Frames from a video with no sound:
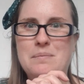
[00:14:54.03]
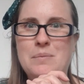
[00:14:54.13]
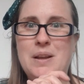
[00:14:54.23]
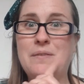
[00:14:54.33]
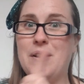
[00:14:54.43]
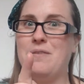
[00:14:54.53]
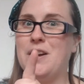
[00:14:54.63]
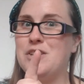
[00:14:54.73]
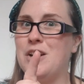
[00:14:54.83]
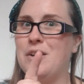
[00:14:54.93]
if I
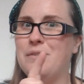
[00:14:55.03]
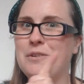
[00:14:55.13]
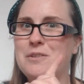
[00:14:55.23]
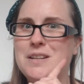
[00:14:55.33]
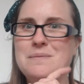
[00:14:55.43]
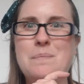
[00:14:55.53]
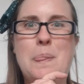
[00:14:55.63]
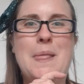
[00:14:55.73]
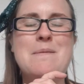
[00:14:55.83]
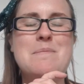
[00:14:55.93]
find yarn for it
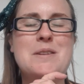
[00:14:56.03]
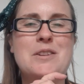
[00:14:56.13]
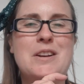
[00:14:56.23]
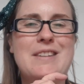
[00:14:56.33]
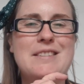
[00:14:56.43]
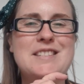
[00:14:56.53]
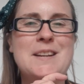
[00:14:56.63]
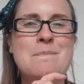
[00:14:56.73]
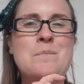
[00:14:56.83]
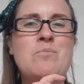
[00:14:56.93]
when we're on our
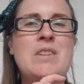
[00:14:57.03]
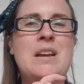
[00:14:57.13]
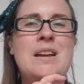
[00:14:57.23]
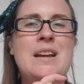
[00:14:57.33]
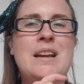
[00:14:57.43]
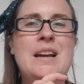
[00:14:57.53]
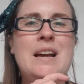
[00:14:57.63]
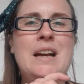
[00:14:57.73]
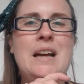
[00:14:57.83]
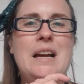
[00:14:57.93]
outing.
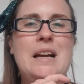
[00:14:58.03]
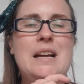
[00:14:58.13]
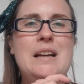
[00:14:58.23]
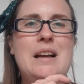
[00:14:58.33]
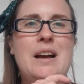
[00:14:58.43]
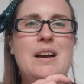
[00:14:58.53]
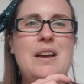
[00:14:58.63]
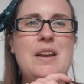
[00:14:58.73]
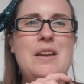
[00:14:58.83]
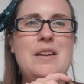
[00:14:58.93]

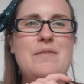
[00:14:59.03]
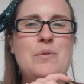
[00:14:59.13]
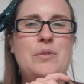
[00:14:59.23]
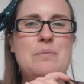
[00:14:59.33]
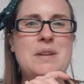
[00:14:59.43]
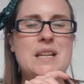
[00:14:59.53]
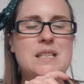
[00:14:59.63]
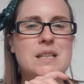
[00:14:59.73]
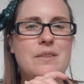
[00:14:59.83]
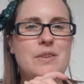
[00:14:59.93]
I've also been
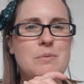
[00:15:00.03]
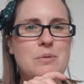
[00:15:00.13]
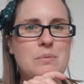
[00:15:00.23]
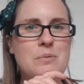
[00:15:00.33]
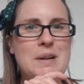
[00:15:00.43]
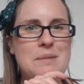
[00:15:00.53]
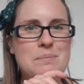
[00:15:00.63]
listing a few more